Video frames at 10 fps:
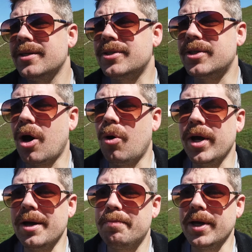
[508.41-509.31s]

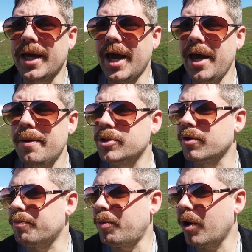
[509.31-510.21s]
So it became
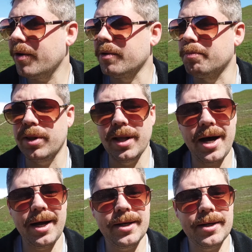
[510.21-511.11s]
sort of part of the
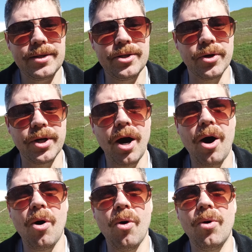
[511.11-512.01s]
plot to
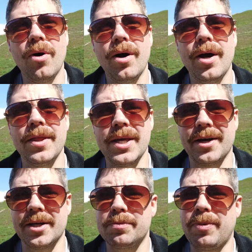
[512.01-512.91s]
go in
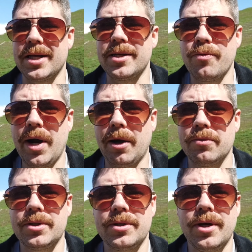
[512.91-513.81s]
the unexpected
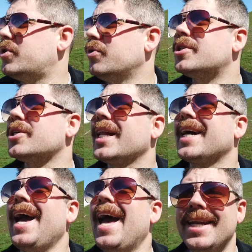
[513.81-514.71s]
route, to just
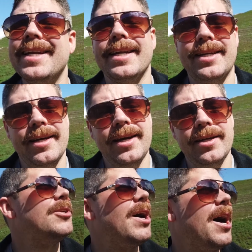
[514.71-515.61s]
like end it,
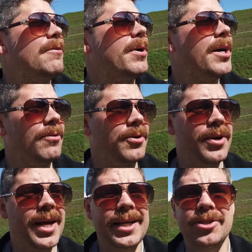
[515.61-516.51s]
to have my own
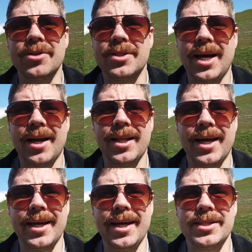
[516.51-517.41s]
creations kind of
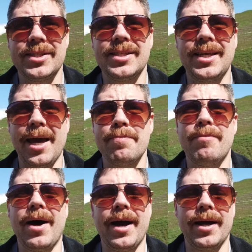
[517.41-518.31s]
like escape
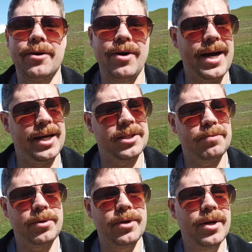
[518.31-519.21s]
my
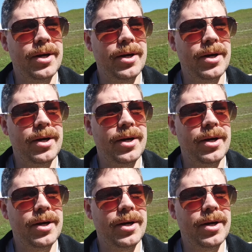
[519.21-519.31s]
grasp